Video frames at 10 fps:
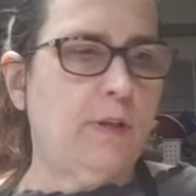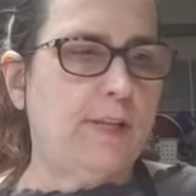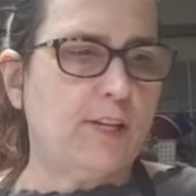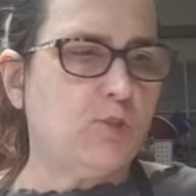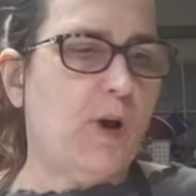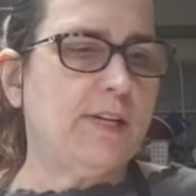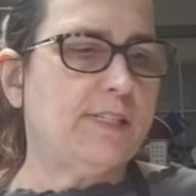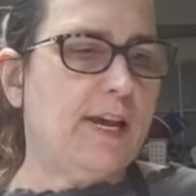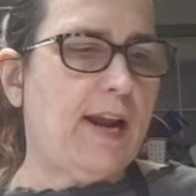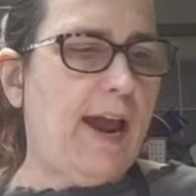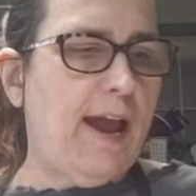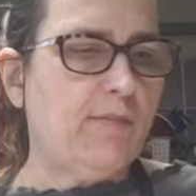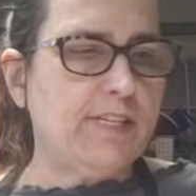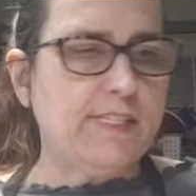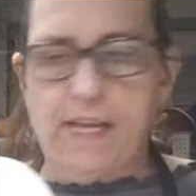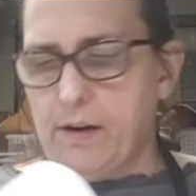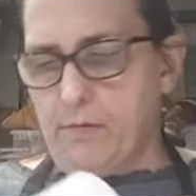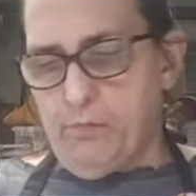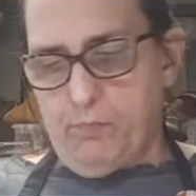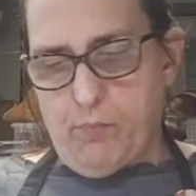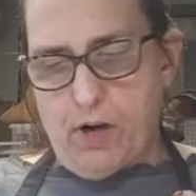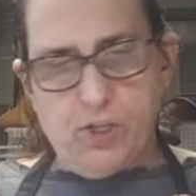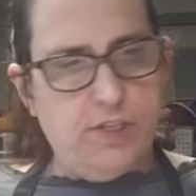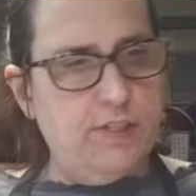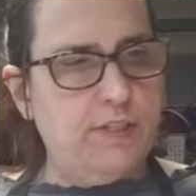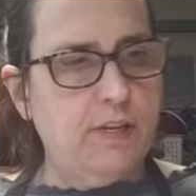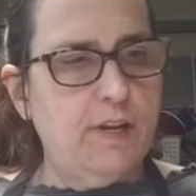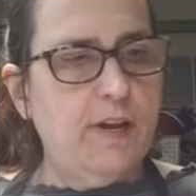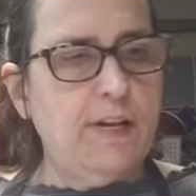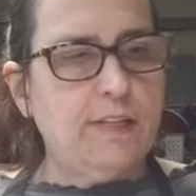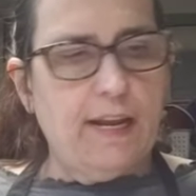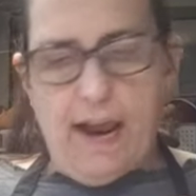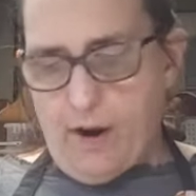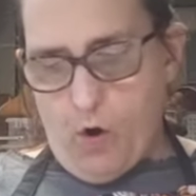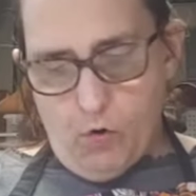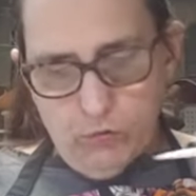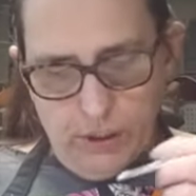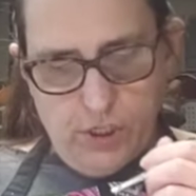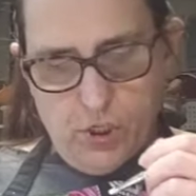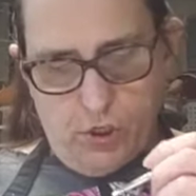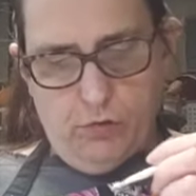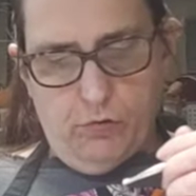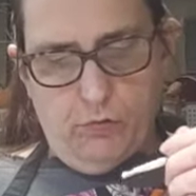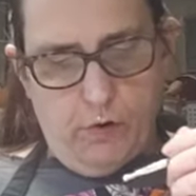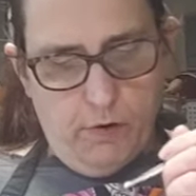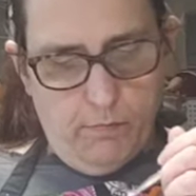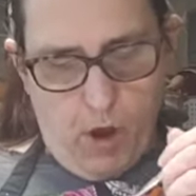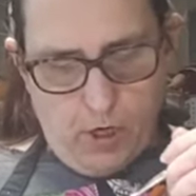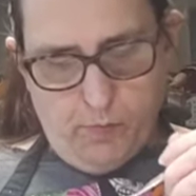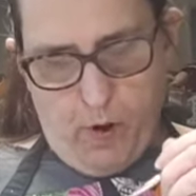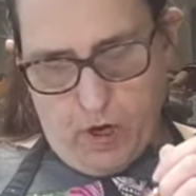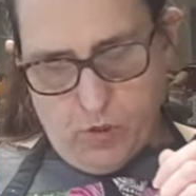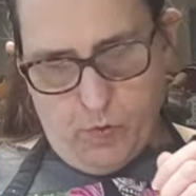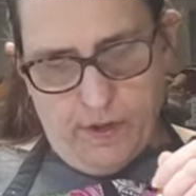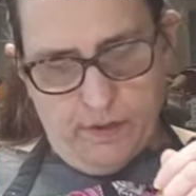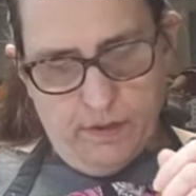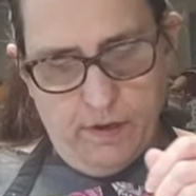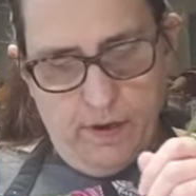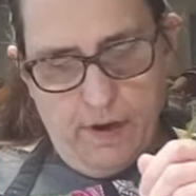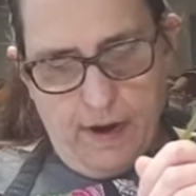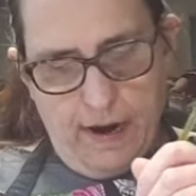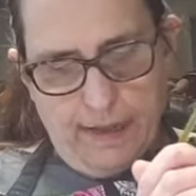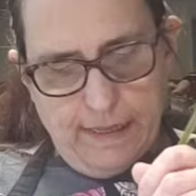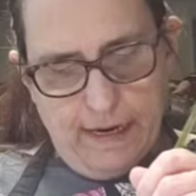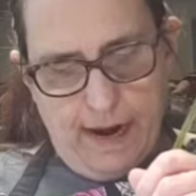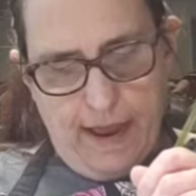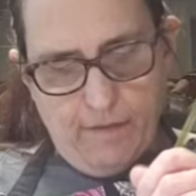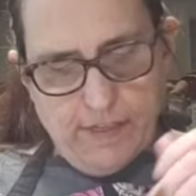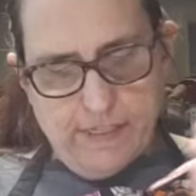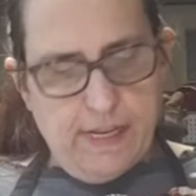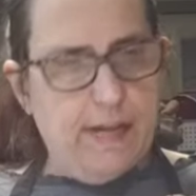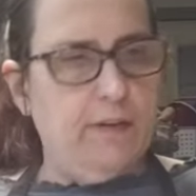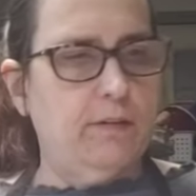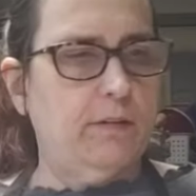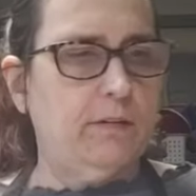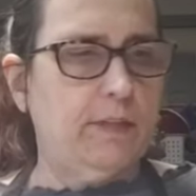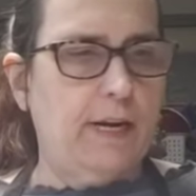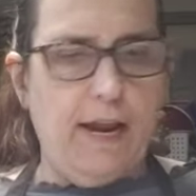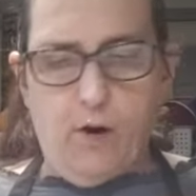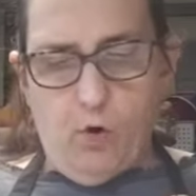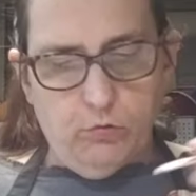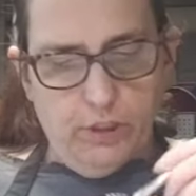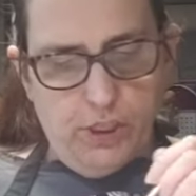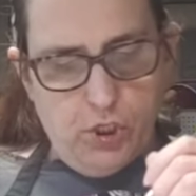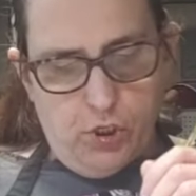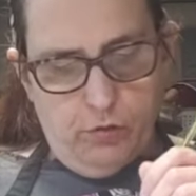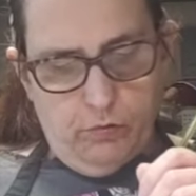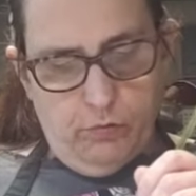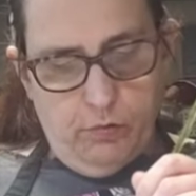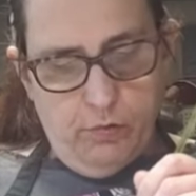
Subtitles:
that's why I said I have a set of brushes that I only do Mod Podge with. And then I have a set that I only do